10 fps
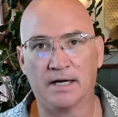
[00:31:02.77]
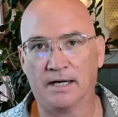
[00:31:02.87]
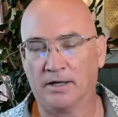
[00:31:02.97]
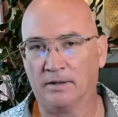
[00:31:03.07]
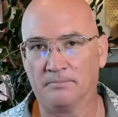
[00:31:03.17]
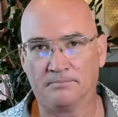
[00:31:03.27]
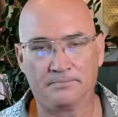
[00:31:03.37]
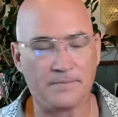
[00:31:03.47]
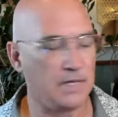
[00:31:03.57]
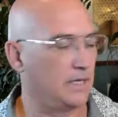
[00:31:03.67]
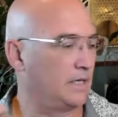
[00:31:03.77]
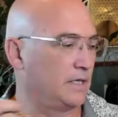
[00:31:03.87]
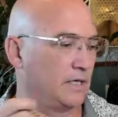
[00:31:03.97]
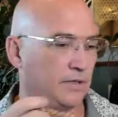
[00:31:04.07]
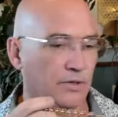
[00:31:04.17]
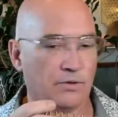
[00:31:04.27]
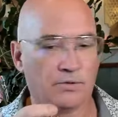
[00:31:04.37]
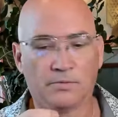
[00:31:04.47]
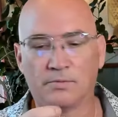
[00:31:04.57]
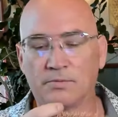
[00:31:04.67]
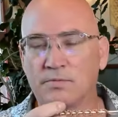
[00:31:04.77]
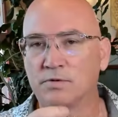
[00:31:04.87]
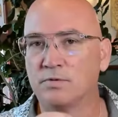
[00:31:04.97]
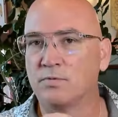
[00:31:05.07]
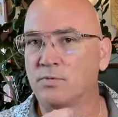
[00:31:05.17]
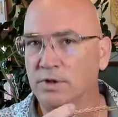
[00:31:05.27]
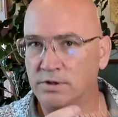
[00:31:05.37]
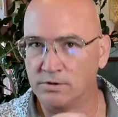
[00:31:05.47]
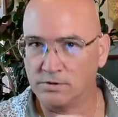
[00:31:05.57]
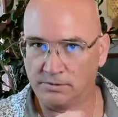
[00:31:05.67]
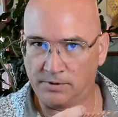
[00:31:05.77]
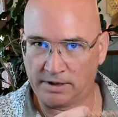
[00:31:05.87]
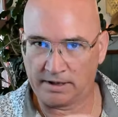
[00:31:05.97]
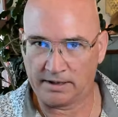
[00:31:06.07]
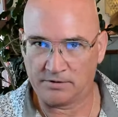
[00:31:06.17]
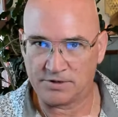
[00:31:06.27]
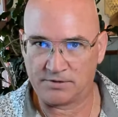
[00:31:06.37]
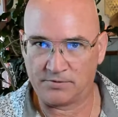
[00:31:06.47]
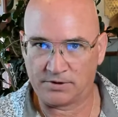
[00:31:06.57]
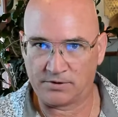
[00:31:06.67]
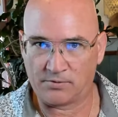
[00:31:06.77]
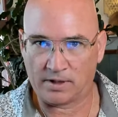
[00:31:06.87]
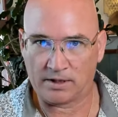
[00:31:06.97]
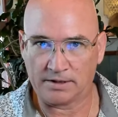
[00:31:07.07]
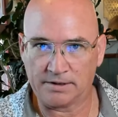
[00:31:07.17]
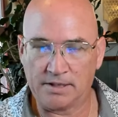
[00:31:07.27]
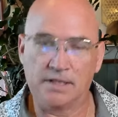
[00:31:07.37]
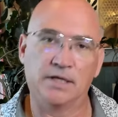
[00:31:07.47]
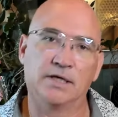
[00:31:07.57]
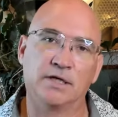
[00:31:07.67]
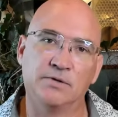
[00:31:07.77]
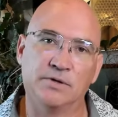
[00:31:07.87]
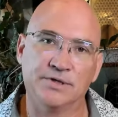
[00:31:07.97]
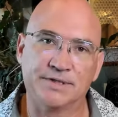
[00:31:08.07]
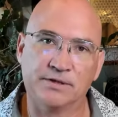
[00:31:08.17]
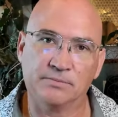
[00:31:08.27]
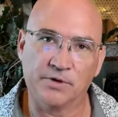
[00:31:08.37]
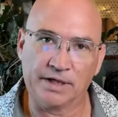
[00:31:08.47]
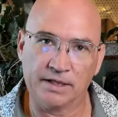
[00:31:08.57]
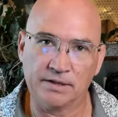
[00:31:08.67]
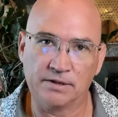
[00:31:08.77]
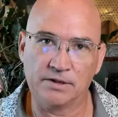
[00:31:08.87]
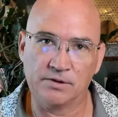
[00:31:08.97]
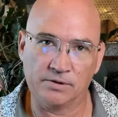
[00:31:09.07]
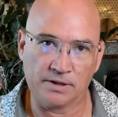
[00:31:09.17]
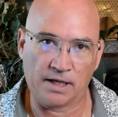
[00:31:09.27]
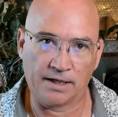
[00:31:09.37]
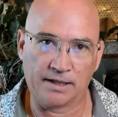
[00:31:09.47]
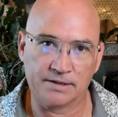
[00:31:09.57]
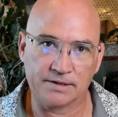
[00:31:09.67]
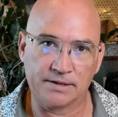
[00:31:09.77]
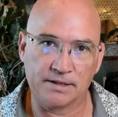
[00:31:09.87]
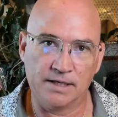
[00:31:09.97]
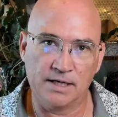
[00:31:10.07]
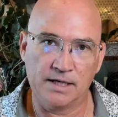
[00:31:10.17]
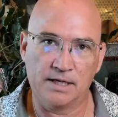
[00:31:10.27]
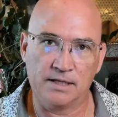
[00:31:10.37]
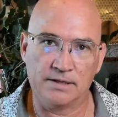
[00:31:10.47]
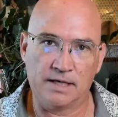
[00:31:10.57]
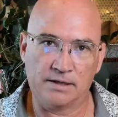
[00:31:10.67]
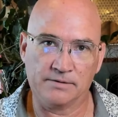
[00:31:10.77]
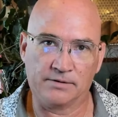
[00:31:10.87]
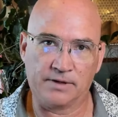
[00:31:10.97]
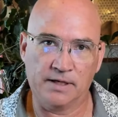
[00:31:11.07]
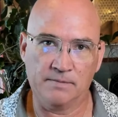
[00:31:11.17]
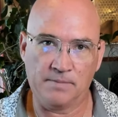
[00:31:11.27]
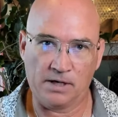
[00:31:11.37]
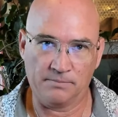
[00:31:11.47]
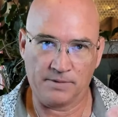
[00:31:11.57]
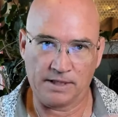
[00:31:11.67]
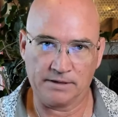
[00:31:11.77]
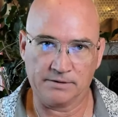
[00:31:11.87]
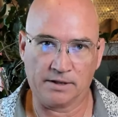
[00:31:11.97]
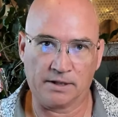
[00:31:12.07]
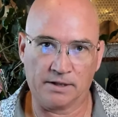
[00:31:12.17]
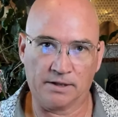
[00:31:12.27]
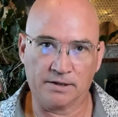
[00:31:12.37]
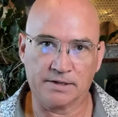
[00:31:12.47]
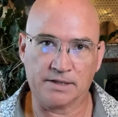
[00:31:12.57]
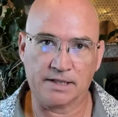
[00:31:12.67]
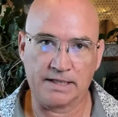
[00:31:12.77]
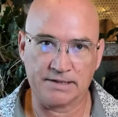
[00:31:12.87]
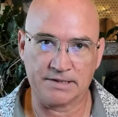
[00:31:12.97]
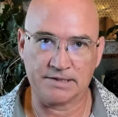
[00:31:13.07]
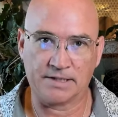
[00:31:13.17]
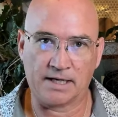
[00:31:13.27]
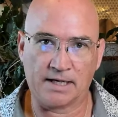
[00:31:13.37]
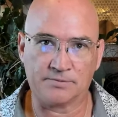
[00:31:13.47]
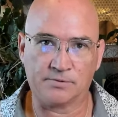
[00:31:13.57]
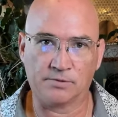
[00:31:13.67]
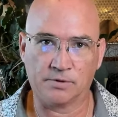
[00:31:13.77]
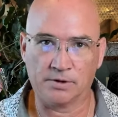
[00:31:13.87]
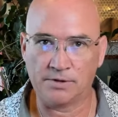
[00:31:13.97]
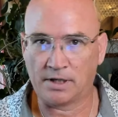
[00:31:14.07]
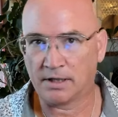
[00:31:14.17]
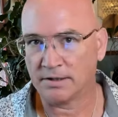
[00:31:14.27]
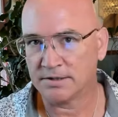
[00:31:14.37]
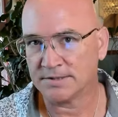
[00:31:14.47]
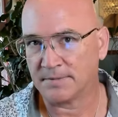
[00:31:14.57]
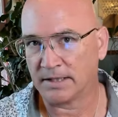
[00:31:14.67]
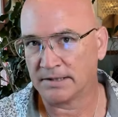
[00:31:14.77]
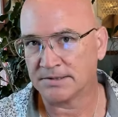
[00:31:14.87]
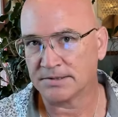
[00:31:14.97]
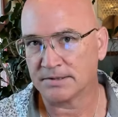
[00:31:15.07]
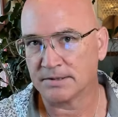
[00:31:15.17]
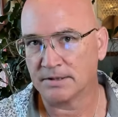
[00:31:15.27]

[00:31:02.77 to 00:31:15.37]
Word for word: Um, you know, when you are running energy with the wand, you are still bringing your light. Now, the thing about being in the heart is, is that when we're in the heart space,